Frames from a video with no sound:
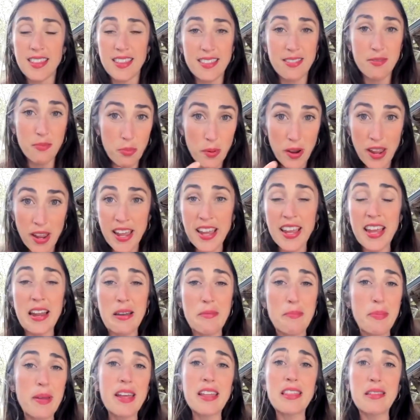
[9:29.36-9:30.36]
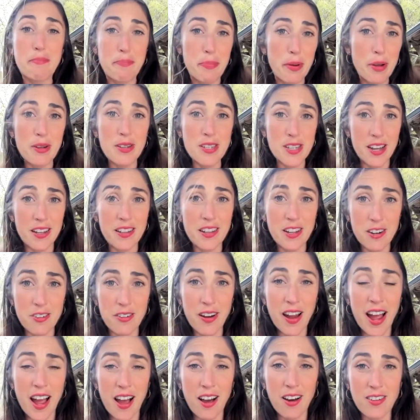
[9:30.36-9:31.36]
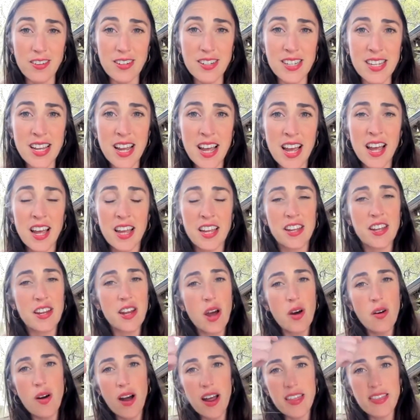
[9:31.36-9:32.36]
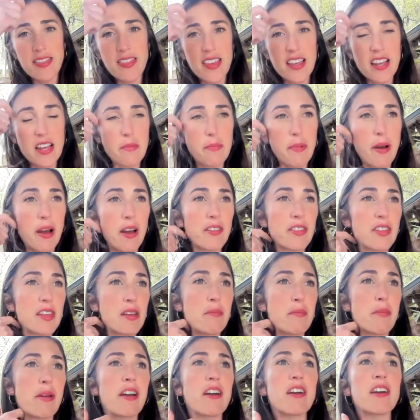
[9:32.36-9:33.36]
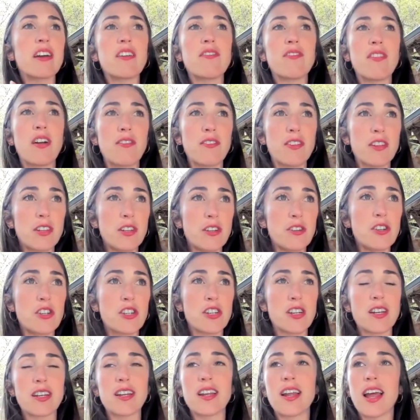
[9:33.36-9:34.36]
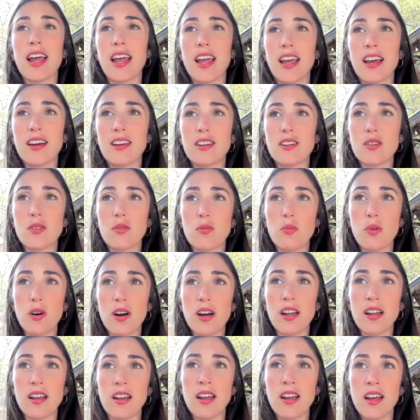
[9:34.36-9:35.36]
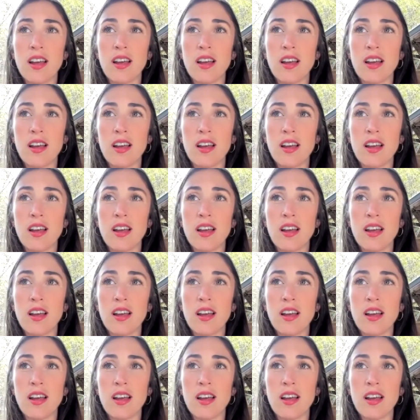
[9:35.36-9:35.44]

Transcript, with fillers: We can be the boots on the ground you know, I think about the American Revolution and what